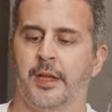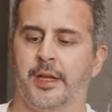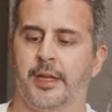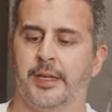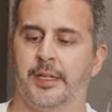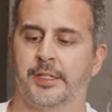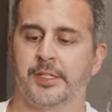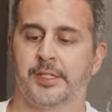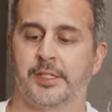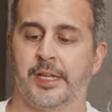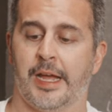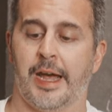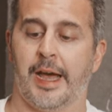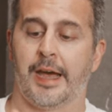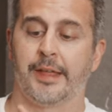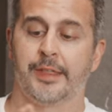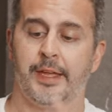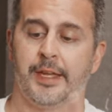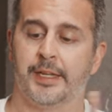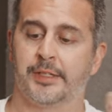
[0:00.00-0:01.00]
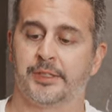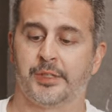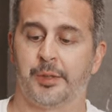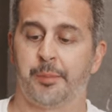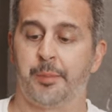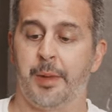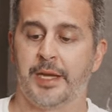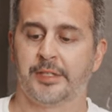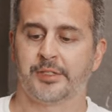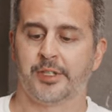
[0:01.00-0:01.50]
I think it's the
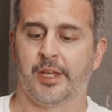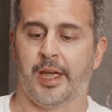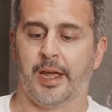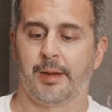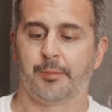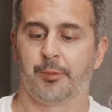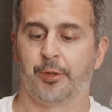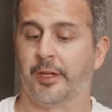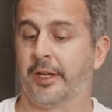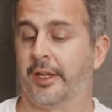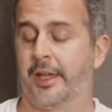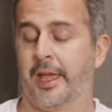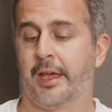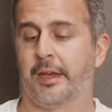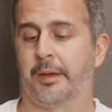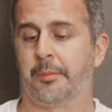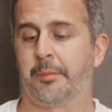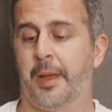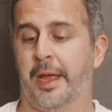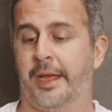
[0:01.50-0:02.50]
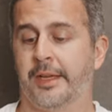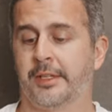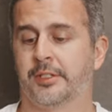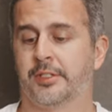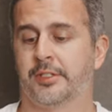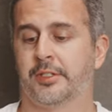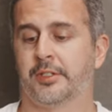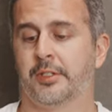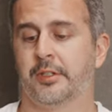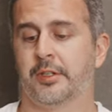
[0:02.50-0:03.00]
best camera that Canon
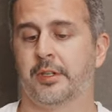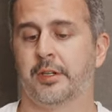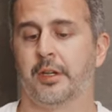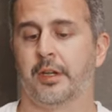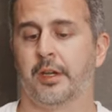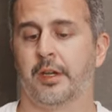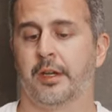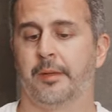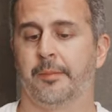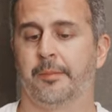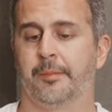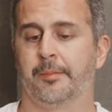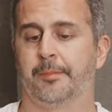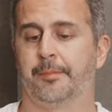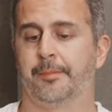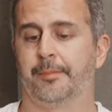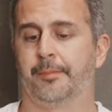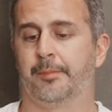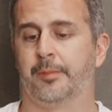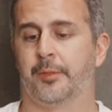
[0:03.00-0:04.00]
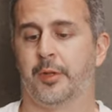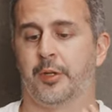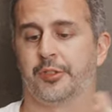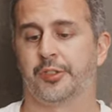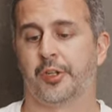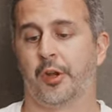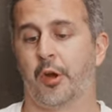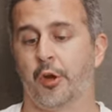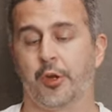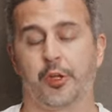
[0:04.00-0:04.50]
makes. There's
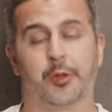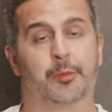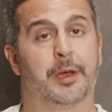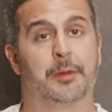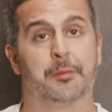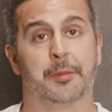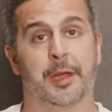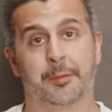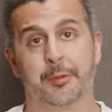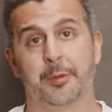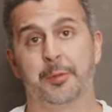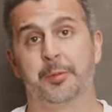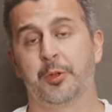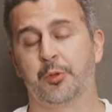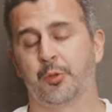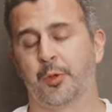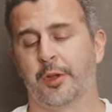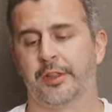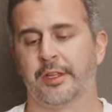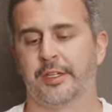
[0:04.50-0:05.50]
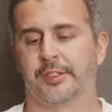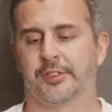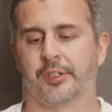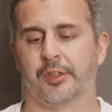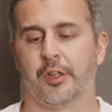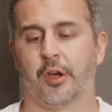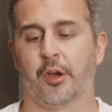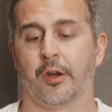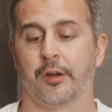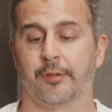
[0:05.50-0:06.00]
an argument maybe between this
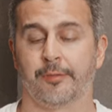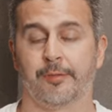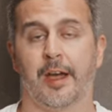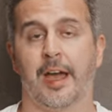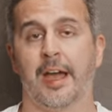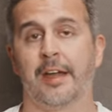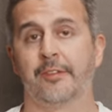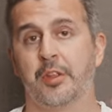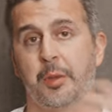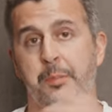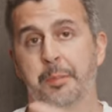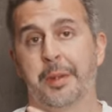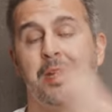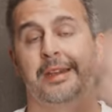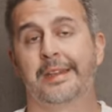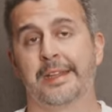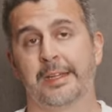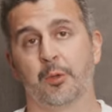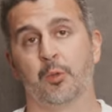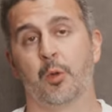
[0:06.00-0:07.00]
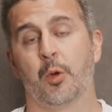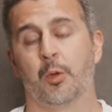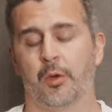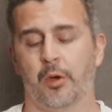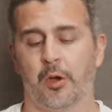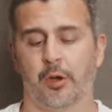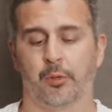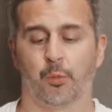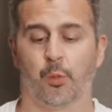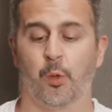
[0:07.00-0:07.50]
and the R5, depending
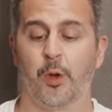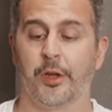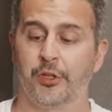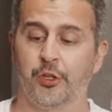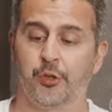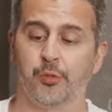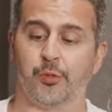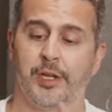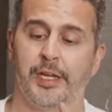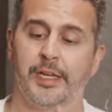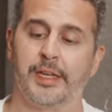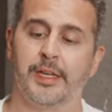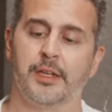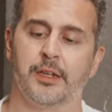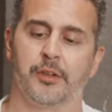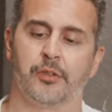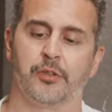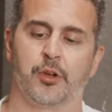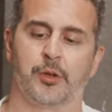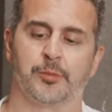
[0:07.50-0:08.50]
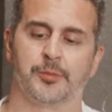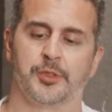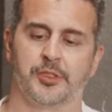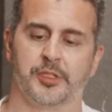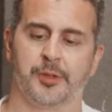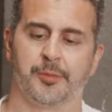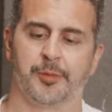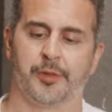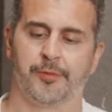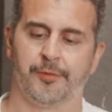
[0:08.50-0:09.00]
on what you need in terms of
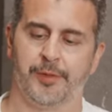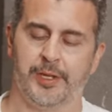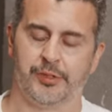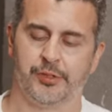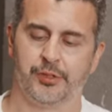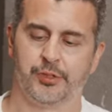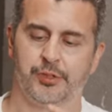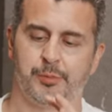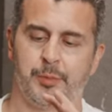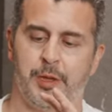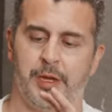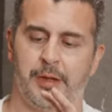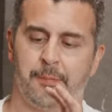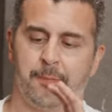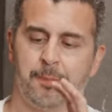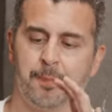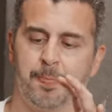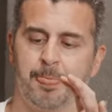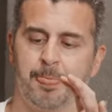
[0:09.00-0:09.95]
some of the features. But